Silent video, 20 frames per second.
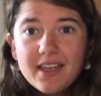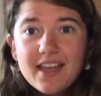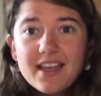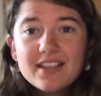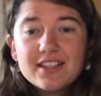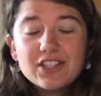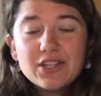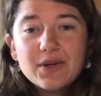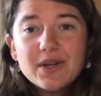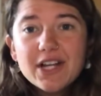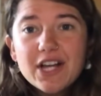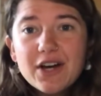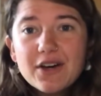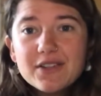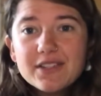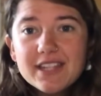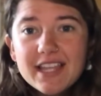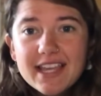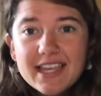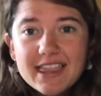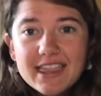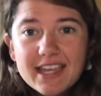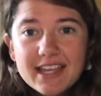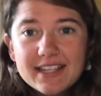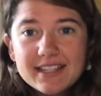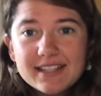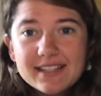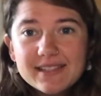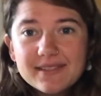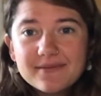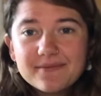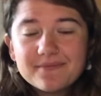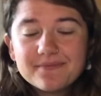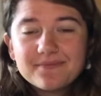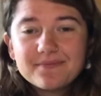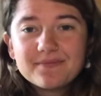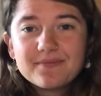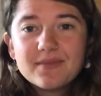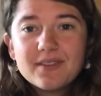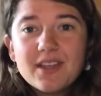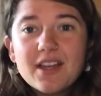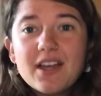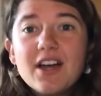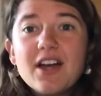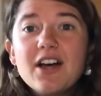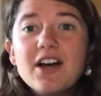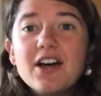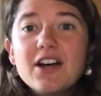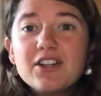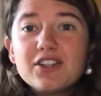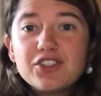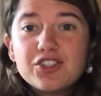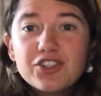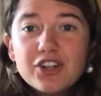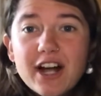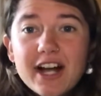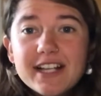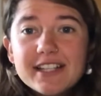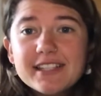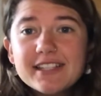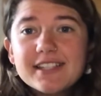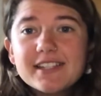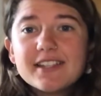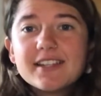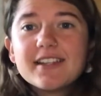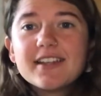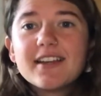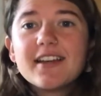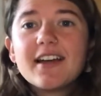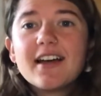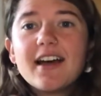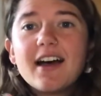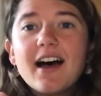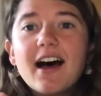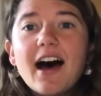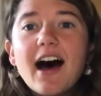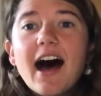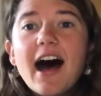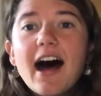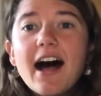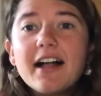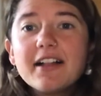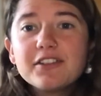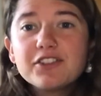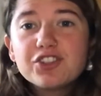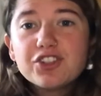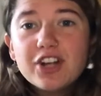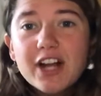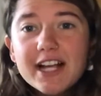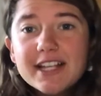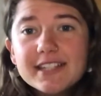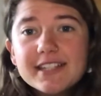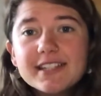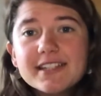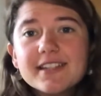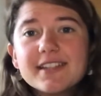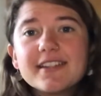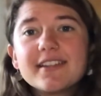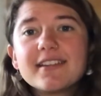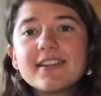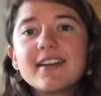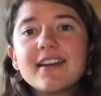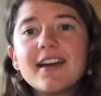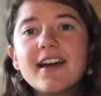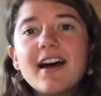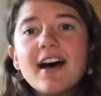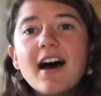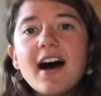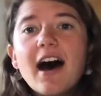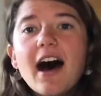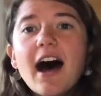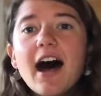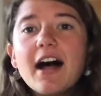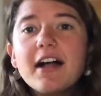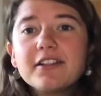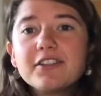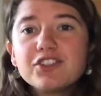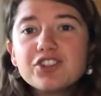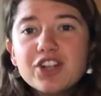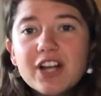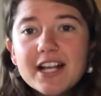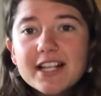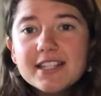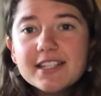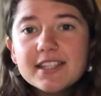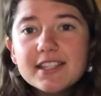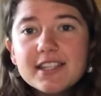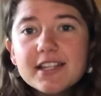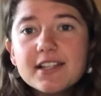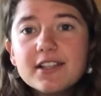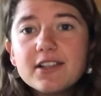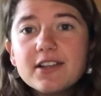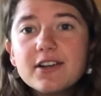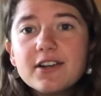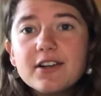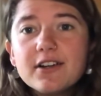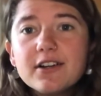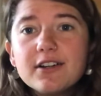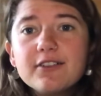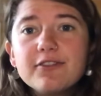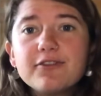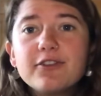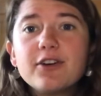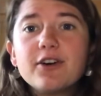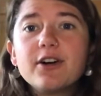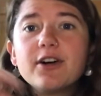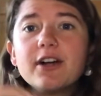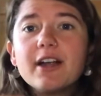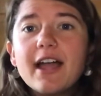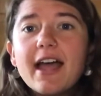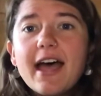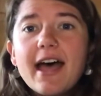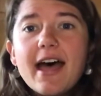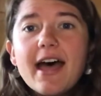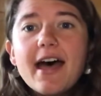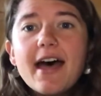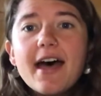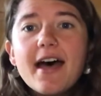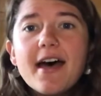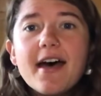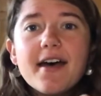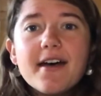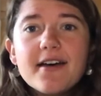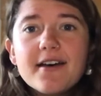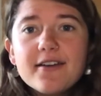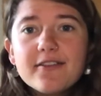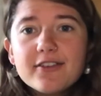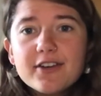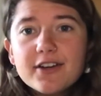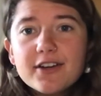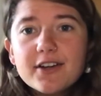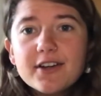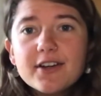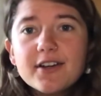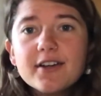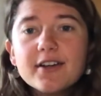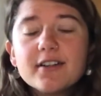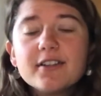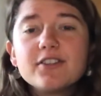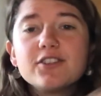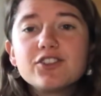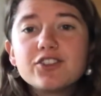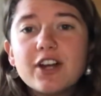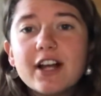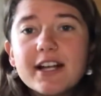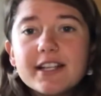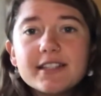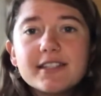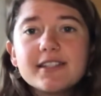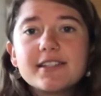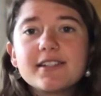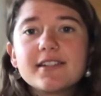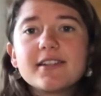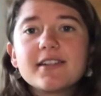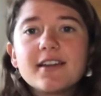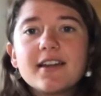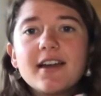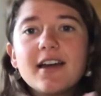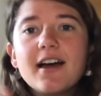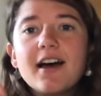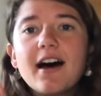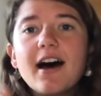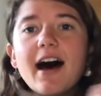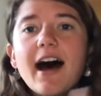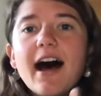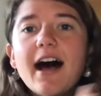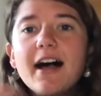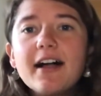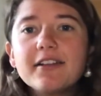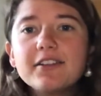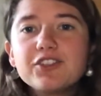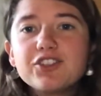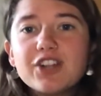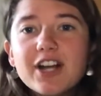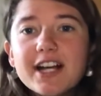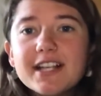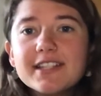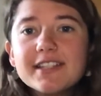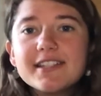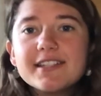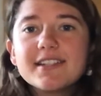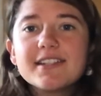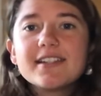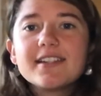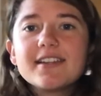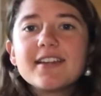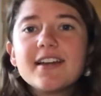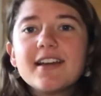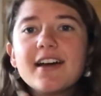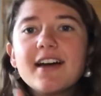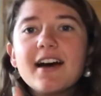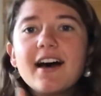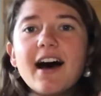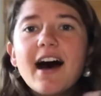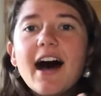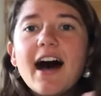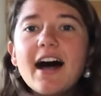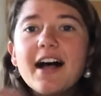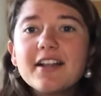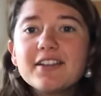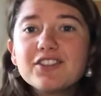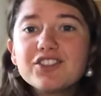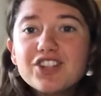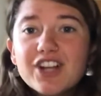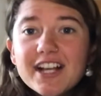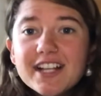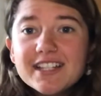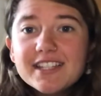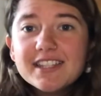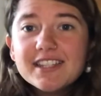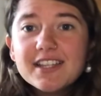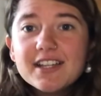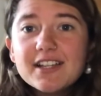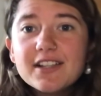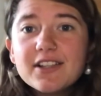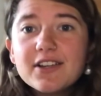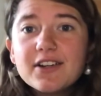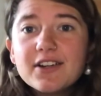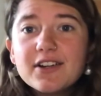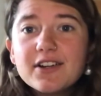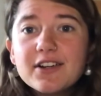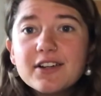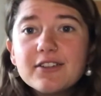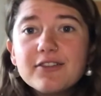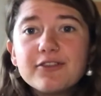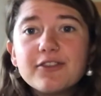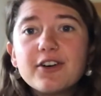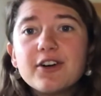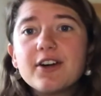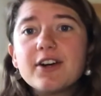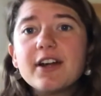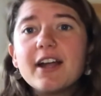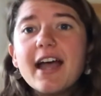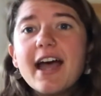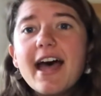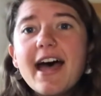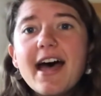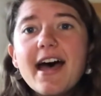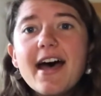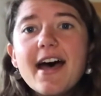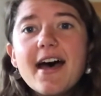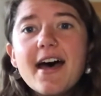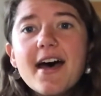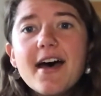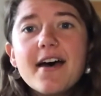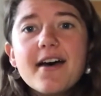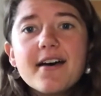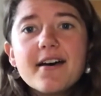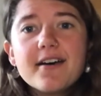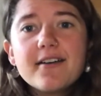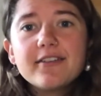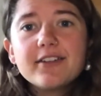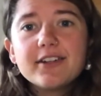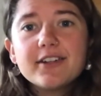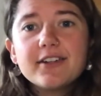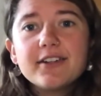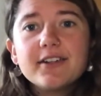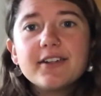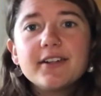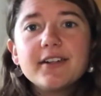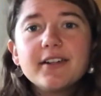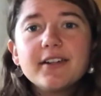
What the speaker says: So it goes like this. Trust, I'll trust, I'll trust the Lord forever. Trust, I'll trust, I'll trust the Lord forever.